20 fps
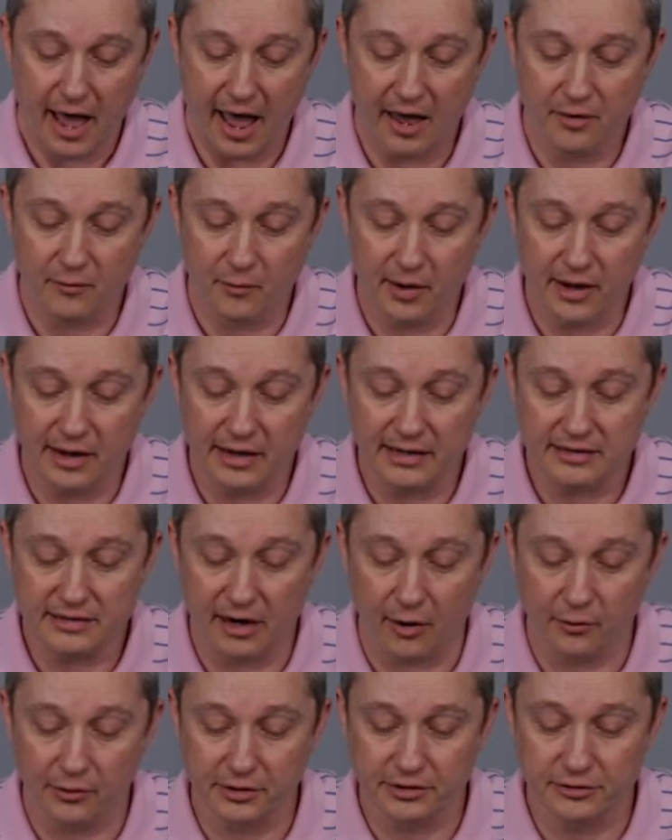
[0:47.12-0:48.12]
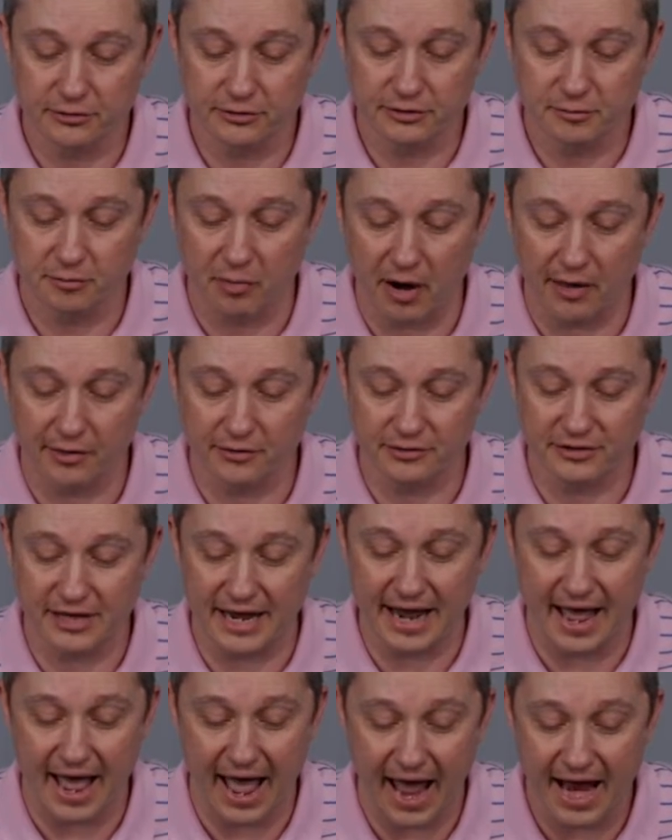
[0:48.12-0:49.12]
And when he told it to his brothers,
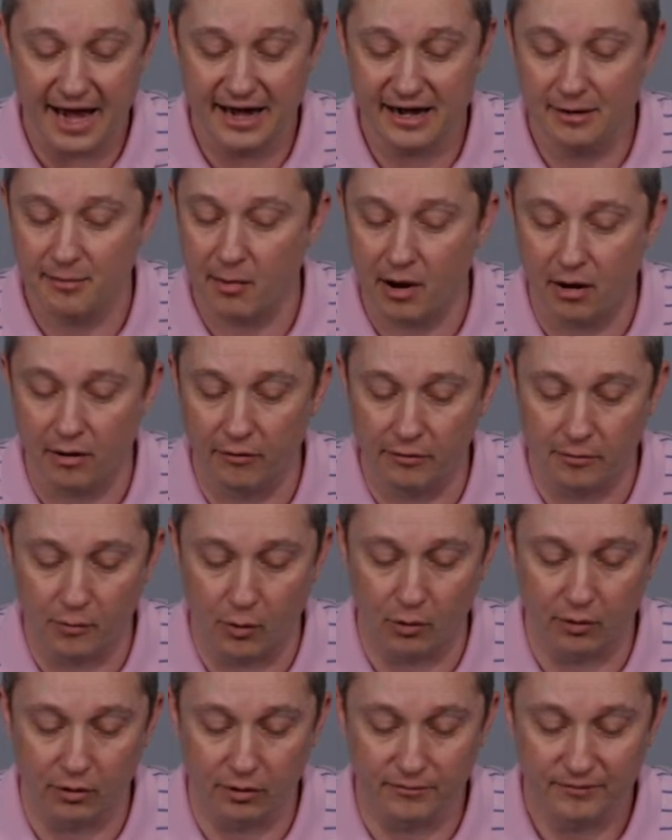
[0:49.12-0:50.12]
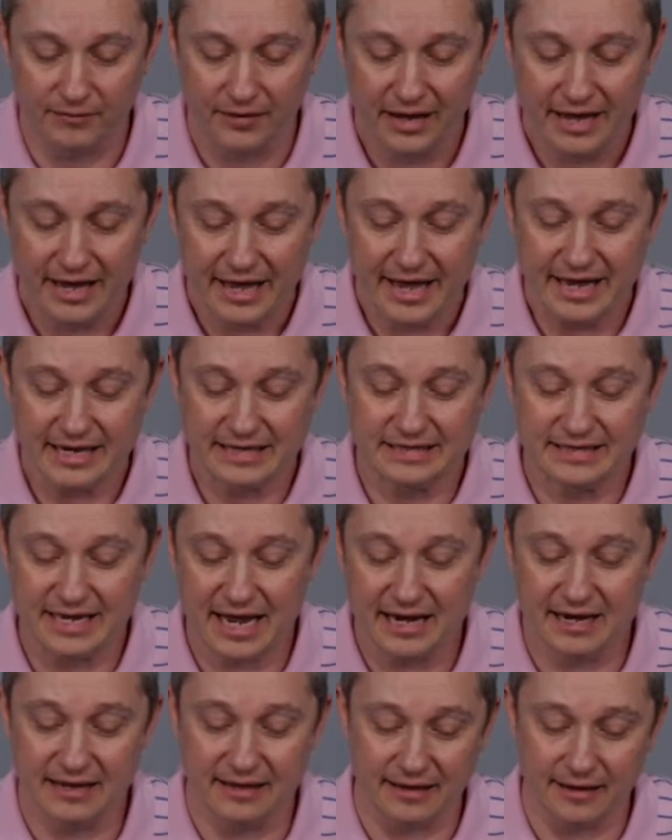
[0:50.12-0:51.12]
they hated him all the more. He
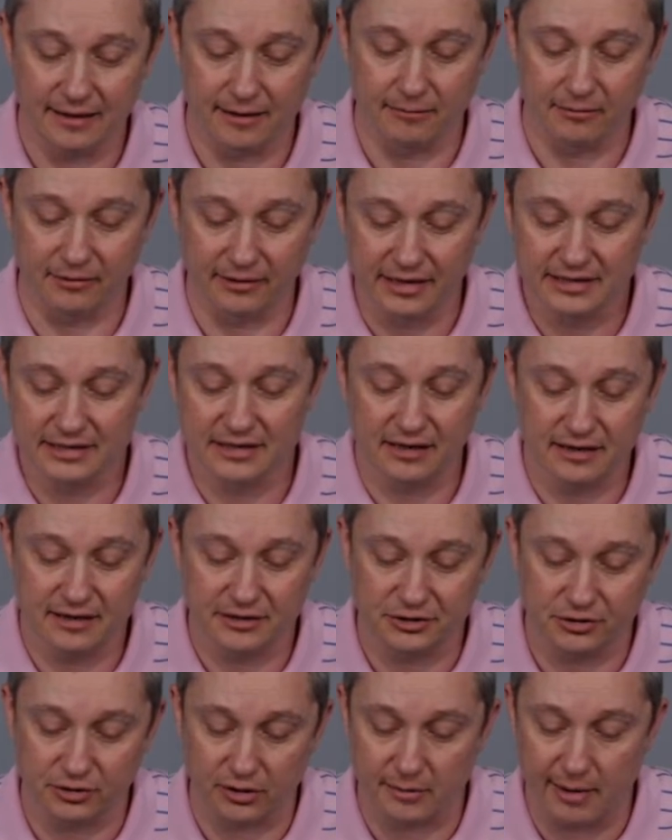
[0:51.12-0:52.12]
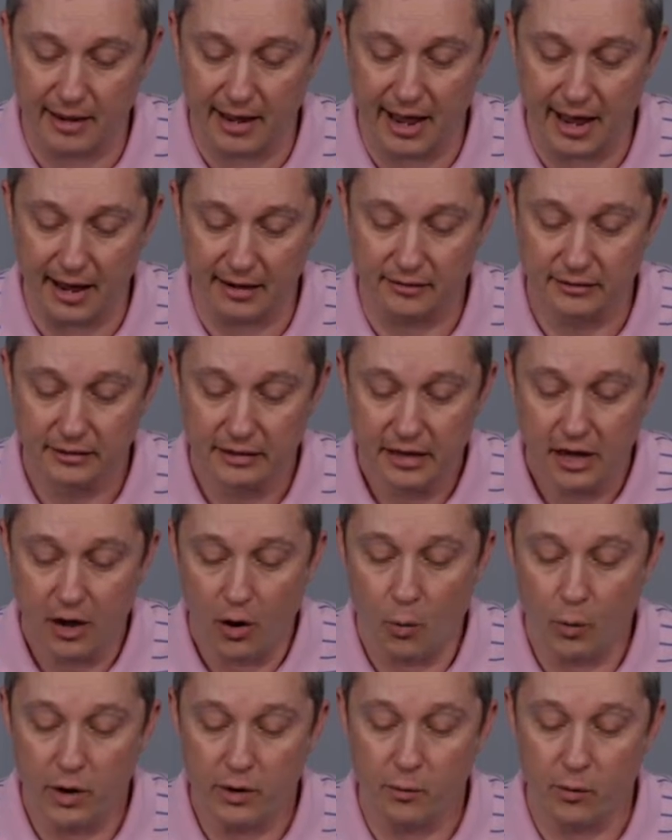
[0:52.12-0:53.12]
said to them, listen to this dream I had.
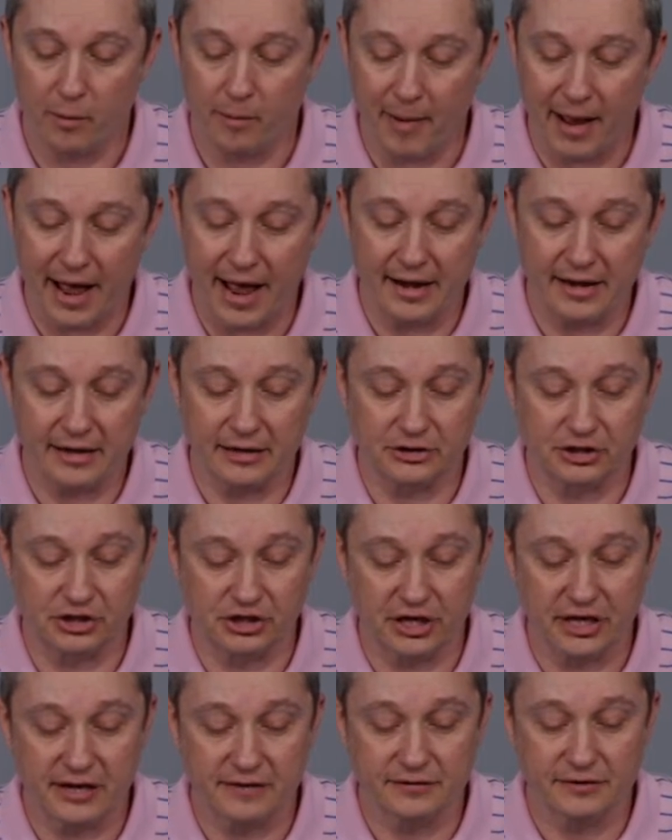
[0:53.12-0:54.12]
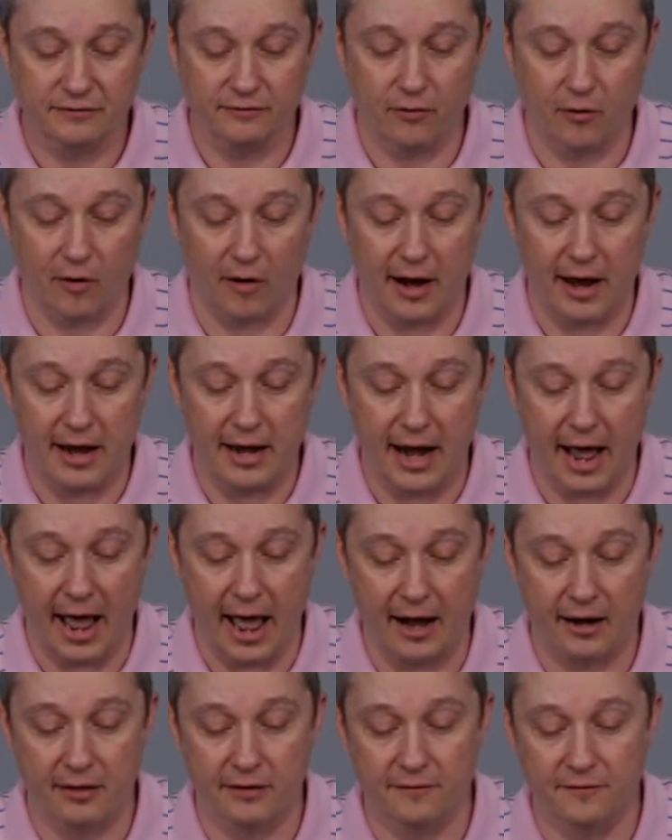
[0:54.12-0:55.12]
We were binding sheaves of grain
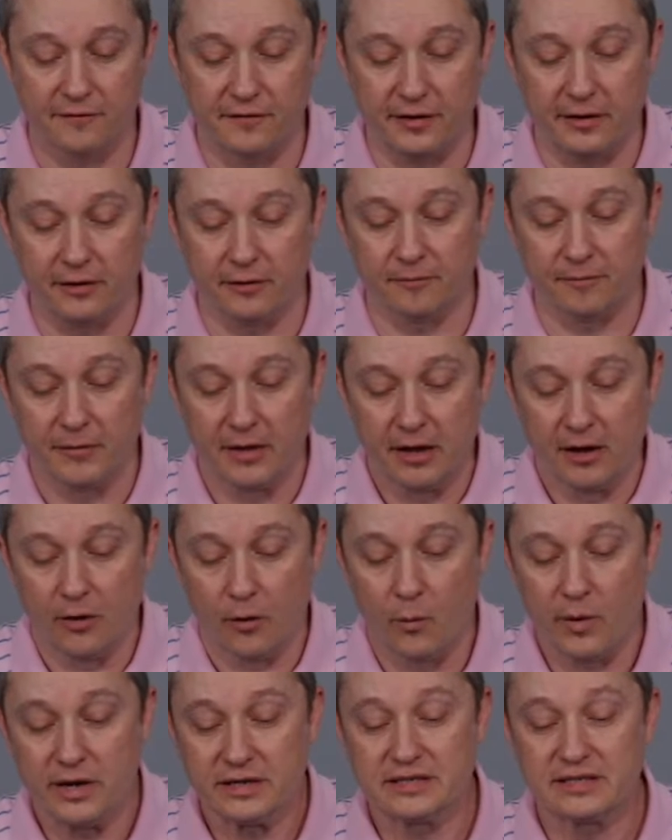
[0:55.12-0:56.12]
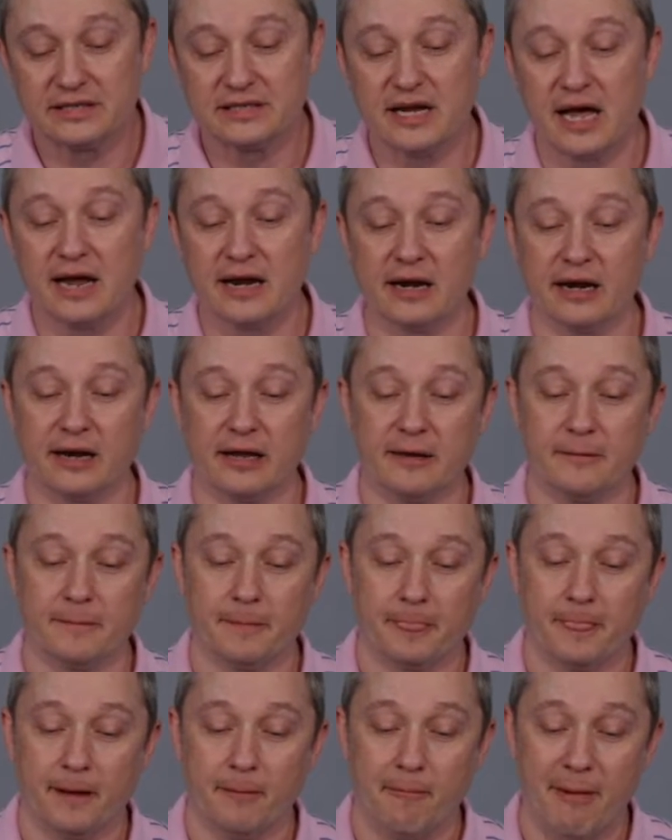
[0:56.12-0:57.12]
out in the field when suddenly
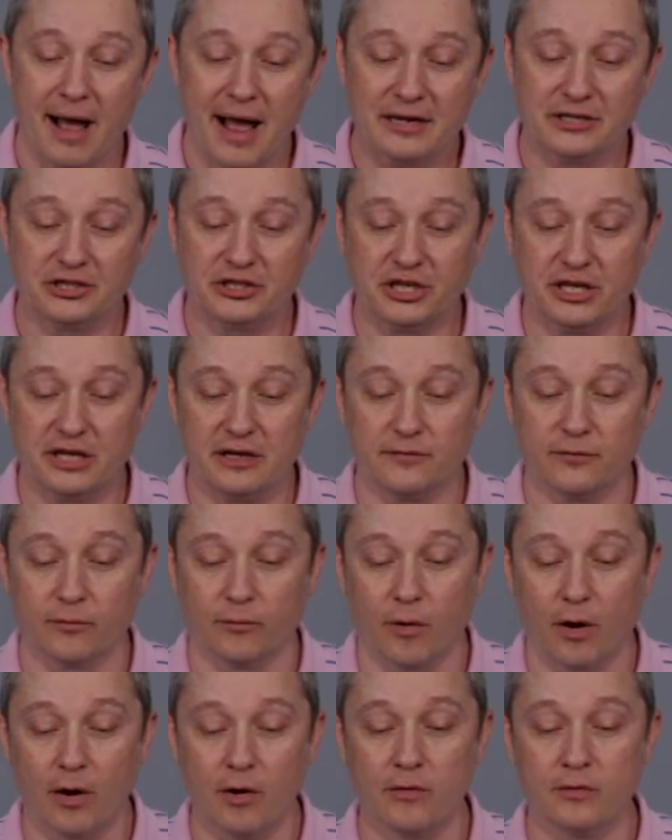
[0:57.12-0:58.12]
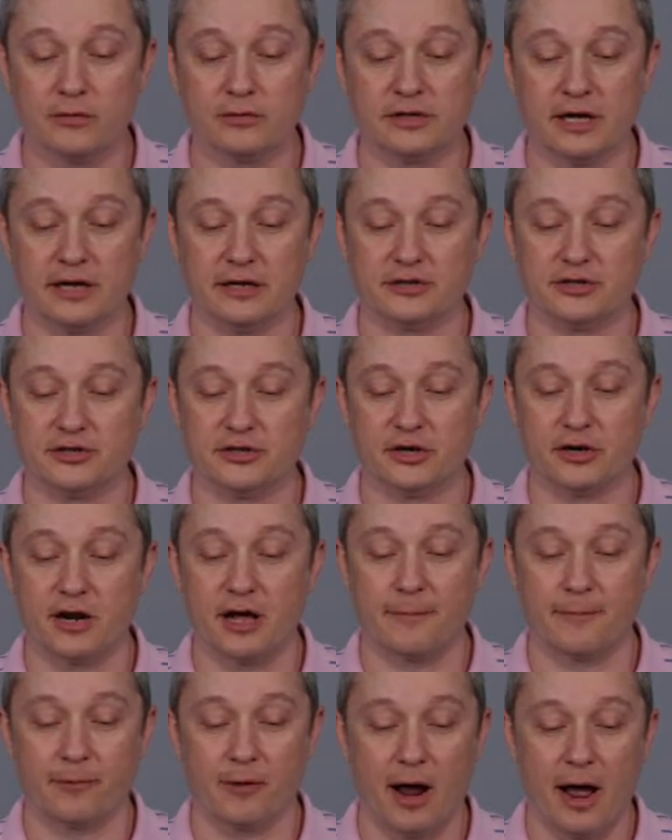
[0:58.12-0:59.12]
my sheaf rose and stood
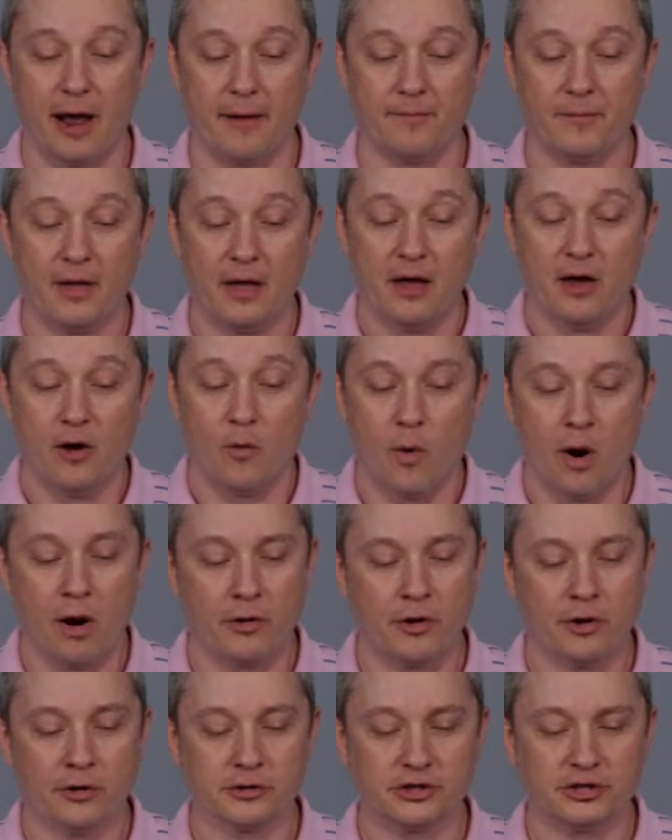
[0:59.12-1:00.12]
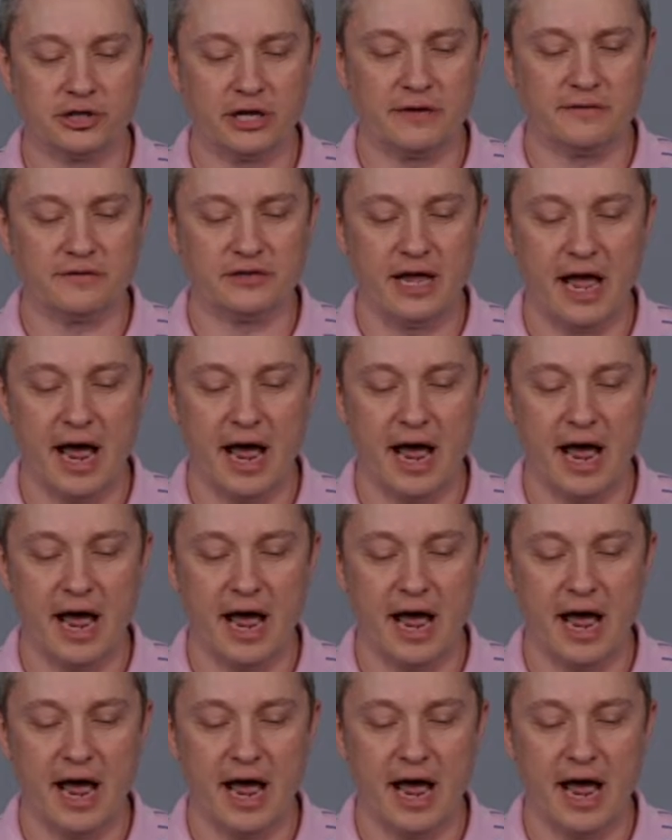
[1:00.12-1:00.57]
upright, while your sheaves